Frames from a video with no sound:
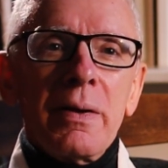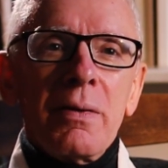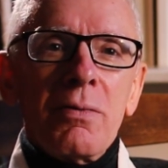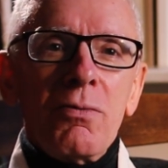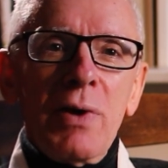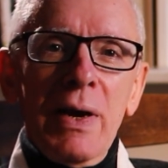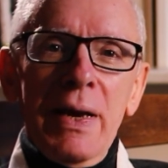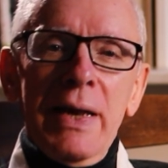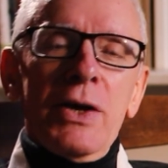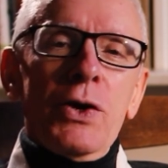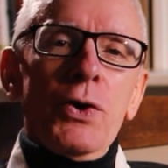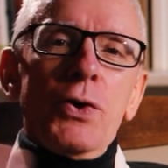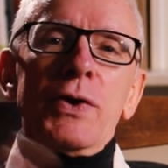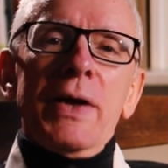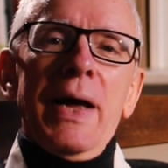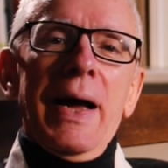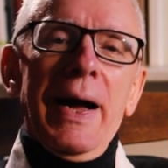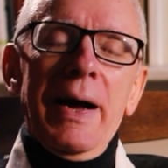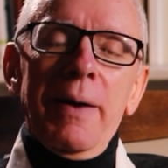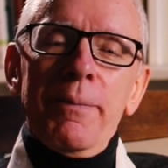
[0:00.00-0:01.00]
really good
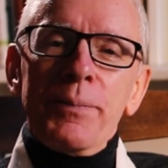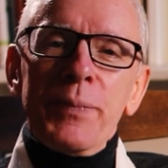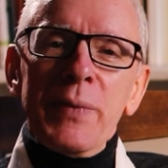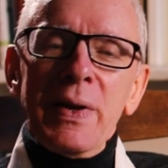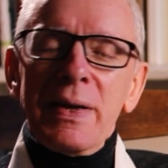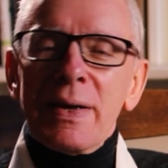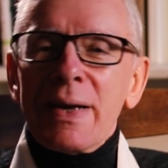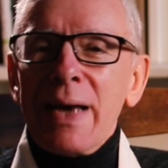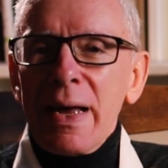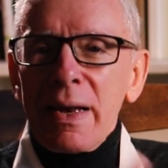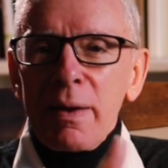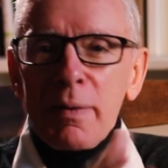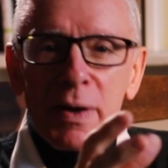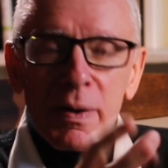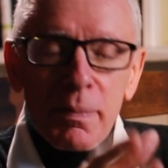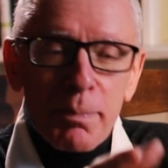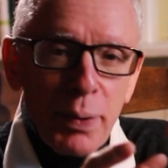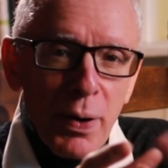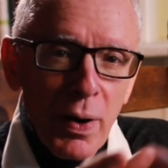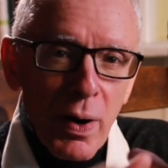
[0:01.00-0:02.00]
at in a kind of
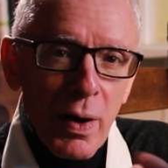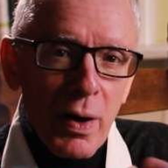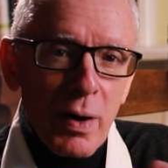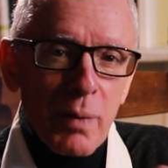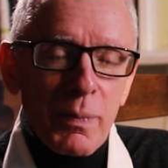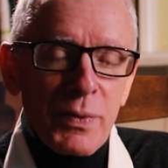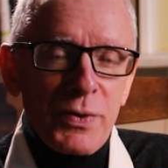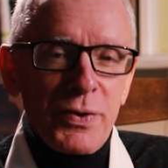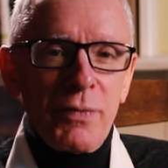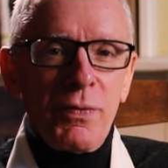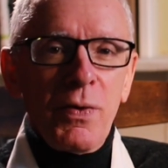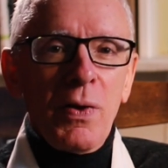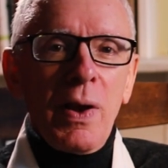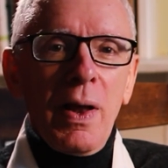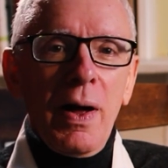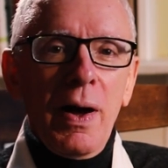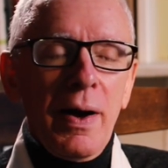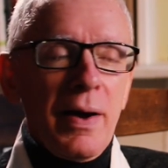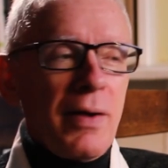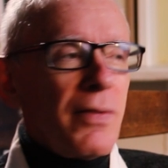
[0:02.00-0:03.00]
compartment of your
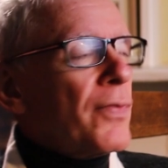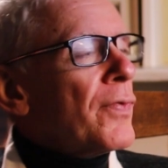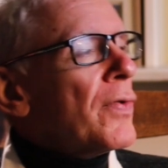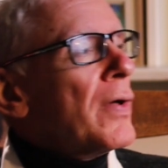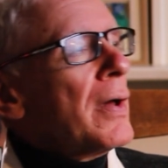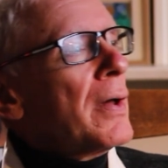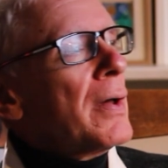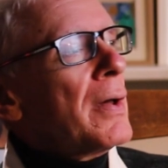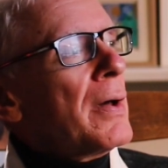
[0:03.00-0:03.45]
life,